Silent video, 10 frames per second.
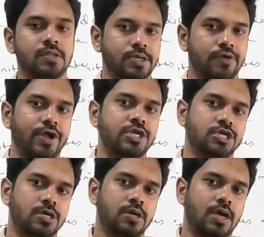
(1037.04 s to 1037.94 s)

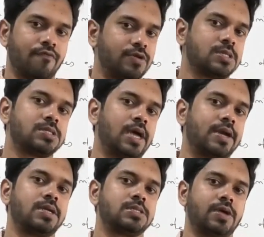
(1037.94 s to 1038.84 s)
adventure ever since
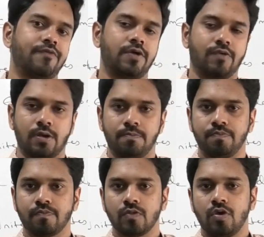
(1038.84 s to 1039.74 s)
1971.
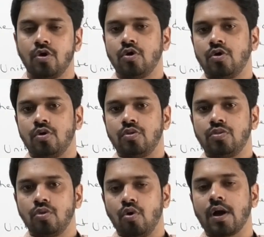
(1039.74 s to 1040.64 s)

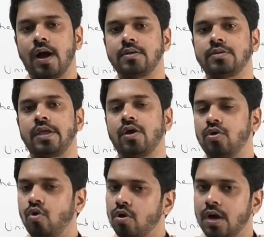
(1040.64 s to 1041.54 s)
No country or
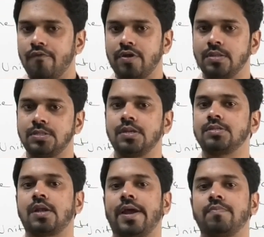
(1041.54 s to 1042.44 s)
no governance in
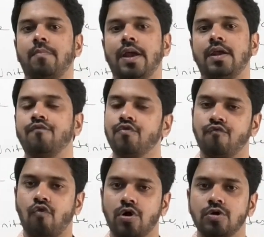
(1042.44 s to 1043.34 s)
its right mind
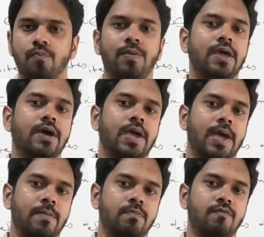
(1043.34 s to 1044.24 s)
would want to play a
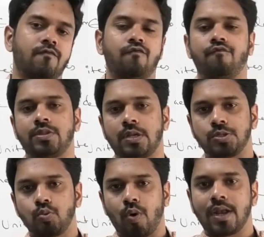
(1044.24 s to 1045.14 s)
game where there
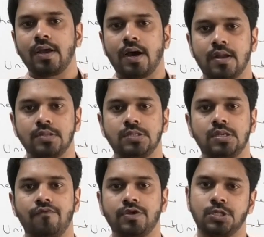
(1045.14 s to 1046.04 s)
is one
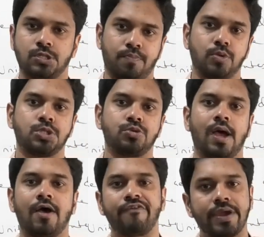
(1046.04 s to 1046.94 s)
currency which is supposed to
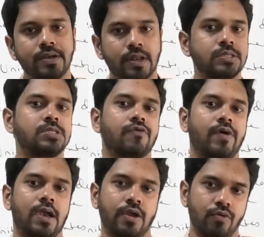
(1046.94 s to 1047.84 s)
have intrinsic
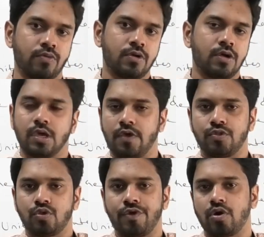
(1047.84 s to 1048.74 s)
value,
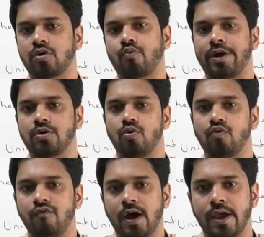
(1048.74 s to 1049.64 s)
even though we are not quite told
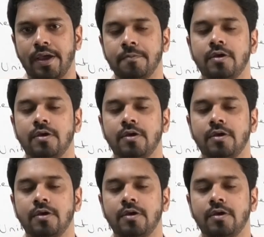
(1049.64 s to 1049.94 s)
why.